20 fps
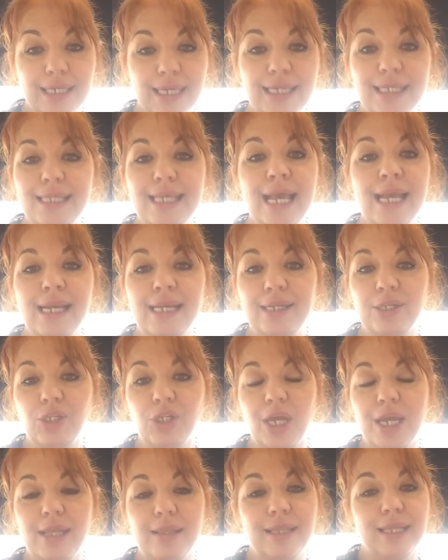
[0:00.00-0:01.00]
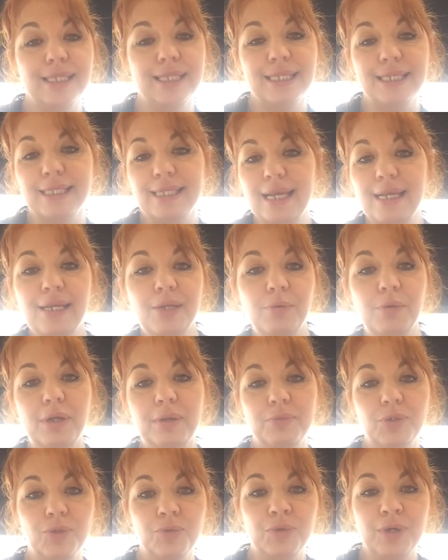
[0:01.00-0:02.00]
Exactly, Chad. That's exactly what
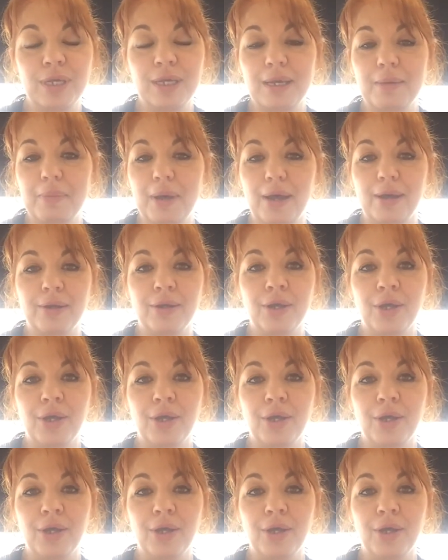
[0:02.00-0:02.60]
I'm talking about.